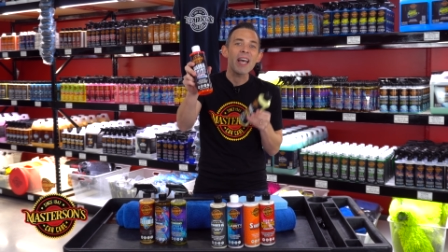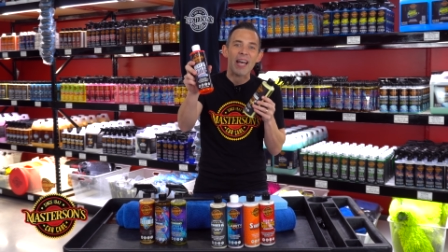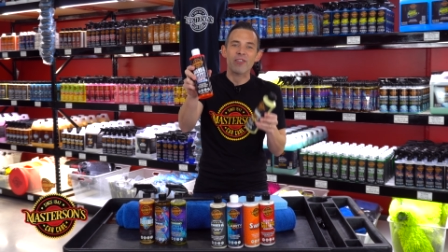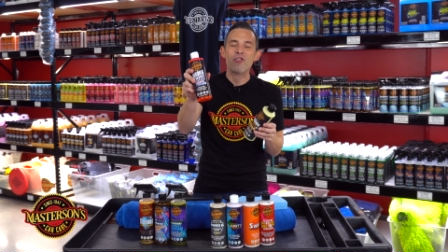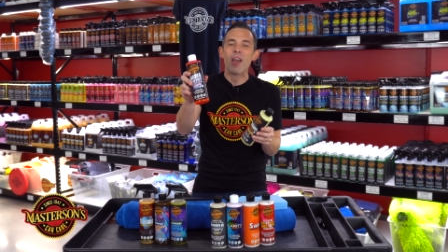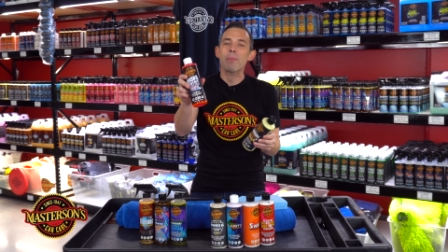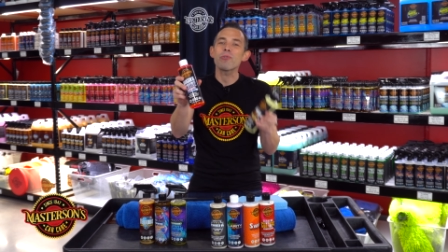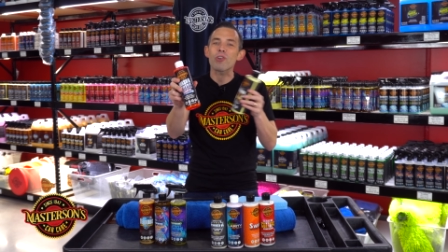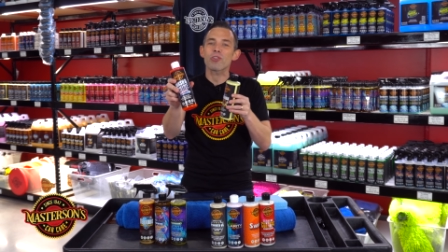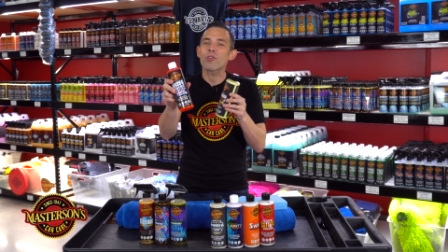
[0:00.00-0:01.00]
and the
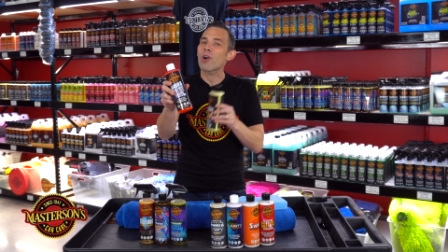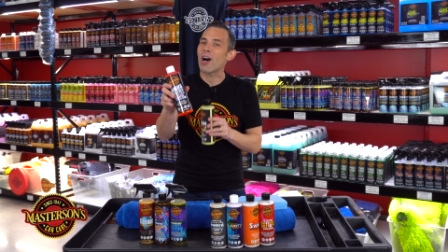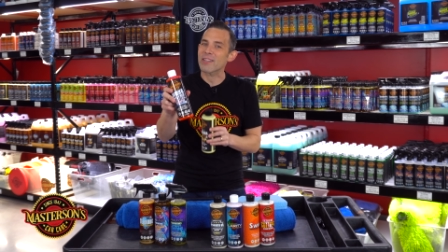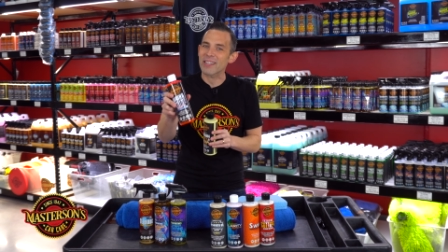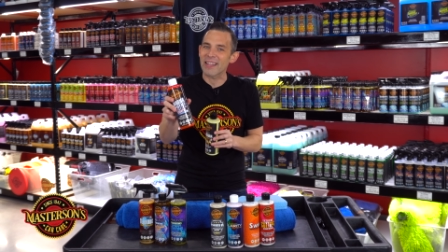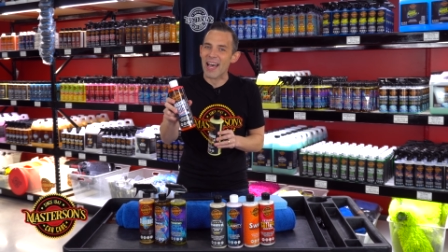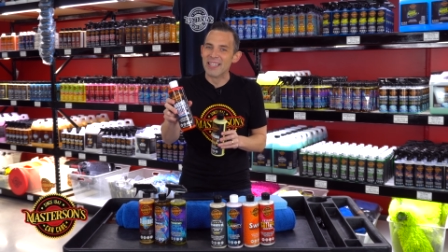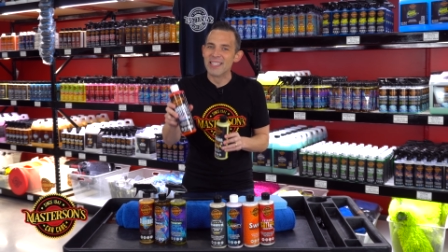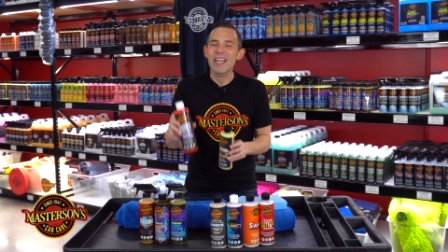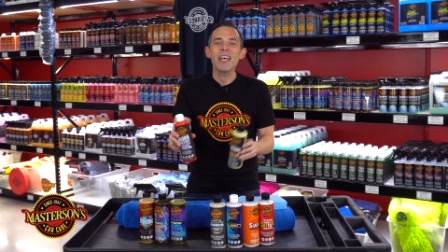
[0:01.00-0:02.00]
shampoos also cost
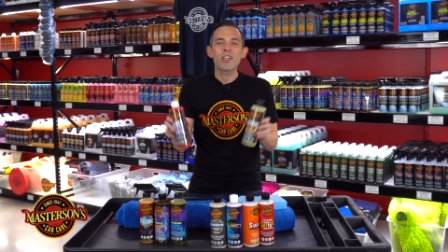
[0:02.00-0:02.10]
less.